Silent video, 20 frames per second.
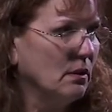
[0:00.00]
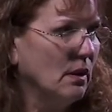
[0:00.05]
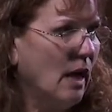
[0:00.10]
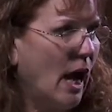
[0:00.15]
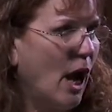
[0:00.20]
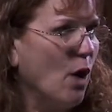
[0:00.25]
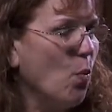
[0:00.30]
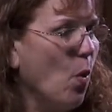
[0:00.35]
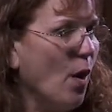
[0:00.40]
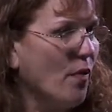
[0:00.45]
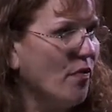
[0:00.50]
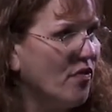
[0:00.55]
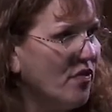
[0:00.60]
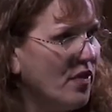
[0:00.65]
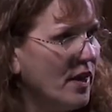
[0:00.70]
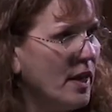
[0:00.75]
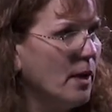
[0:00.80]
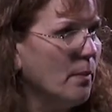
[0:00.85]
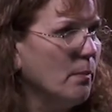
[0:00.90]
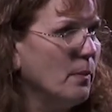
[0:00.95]
I want
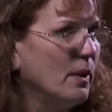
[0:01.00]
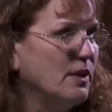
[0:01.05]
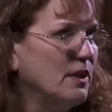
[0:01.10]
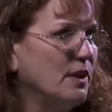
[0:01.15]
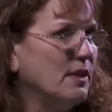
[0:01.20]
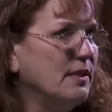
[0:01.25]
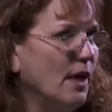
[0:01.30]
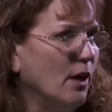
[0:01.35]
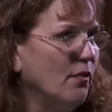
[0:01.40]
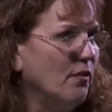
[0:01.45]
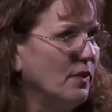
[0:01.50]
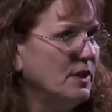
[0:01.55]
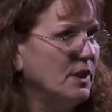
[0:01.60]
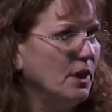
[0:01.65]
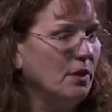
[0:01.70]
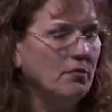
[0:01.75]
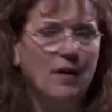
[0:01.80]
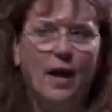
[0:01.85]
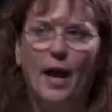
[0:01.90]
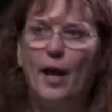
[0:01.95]
them to
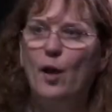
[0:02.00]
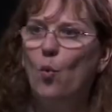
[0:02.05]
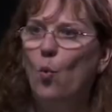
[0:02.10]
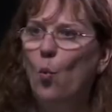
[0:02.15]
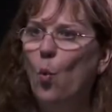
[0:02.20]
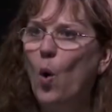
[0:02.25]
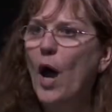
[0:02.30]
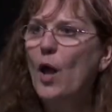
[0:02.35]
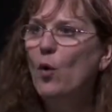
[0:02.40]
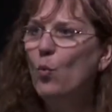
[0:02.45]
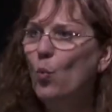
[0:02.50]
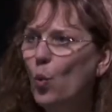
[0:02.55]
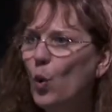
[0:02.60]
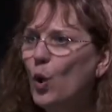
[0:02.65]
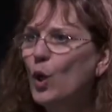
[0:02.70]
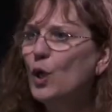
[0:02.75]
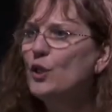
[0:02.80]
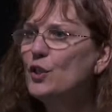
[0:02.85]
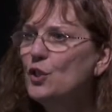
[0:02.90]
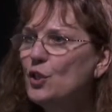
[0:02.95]
self-identify. What
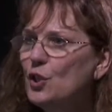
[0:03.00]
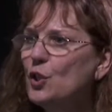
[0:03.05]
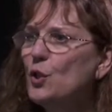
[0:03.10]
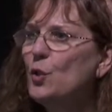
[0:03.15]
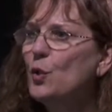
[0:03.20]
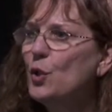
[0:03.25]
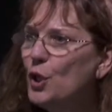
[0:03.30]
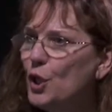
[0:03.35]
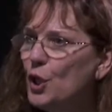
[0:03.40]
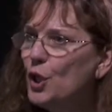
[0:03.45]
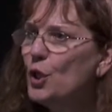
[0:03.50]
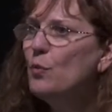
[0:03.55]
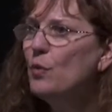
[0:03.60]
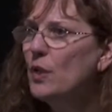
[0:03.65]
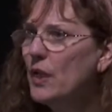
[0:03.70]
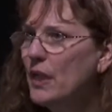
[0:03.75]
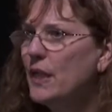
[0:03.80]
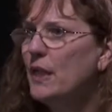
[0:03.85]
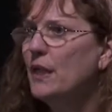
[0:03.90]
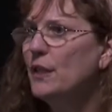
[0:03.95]
words do you
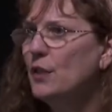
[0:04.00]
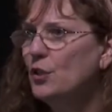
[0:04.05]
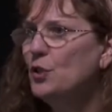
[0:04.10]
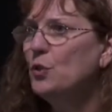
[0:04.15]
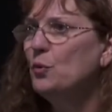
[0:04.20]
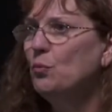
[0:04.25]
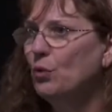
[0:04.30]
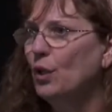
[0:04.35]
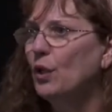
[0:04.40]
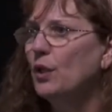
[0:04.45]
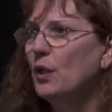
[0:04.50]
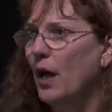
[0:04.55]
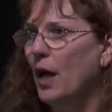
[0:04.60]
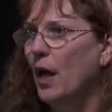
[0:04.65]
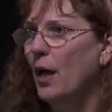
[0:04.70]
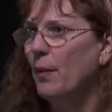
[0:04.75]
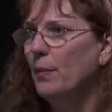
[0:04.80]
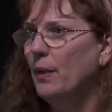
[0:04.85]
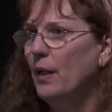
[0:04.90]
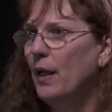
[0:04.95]
need to look
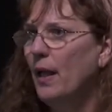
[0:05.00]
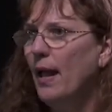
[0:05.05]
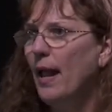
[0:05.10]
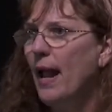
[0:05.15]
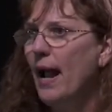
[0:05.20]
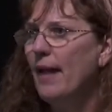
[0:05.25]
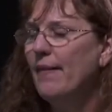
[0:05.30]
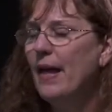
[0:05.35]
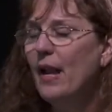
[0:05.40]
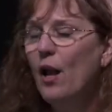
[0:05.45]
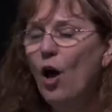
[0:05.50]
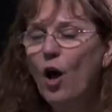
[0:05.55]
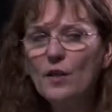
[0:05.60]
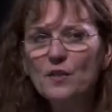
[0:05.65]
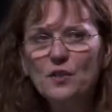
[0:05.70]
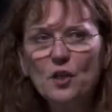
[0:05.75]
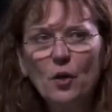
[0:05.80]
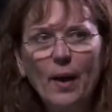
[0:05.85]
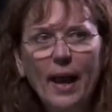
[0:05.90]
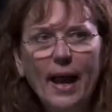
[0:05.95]
up? And that
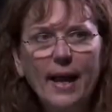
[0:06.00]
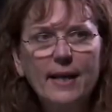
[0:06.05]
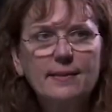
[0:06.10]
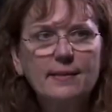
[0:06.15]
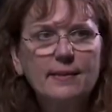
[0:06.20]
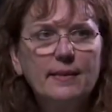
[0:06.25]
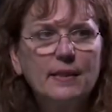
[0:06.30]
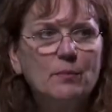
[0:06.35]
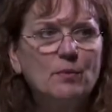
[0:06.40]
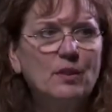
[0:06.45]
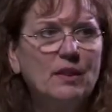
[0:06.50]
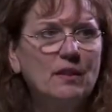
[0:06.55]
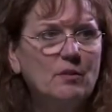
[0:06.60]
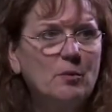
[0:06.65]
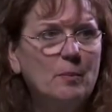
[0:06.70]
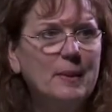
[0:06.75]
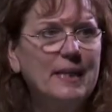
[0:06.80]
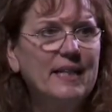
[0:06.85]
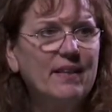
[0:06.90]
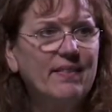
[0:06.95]
also asks them
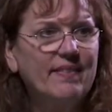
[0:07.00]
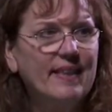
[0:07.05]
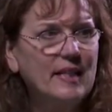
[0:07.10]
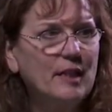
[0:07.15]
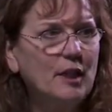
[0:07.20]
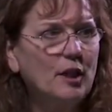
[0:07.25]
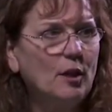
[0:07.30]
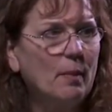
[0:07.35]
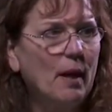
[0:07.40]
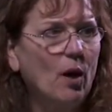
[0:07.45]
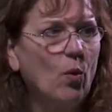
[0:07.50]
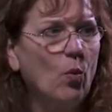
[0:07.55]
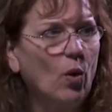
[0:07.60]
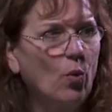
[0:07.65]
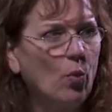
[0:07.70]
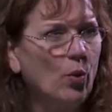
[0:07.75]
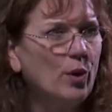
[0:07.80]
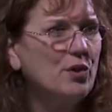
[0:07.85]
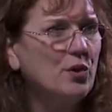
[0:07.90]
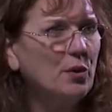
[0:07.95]
to begin thinking about
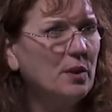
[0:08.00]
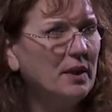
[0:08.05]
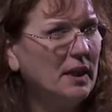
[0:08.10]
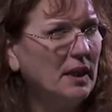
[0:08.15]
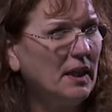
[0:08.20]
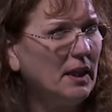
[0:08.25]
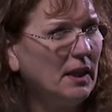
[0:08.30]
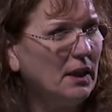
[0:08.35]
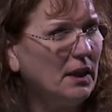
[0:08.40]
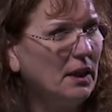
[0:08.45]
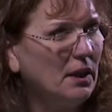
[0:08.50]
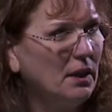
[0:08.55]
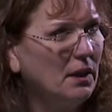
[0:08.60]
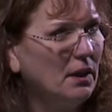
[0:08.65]
what words are key,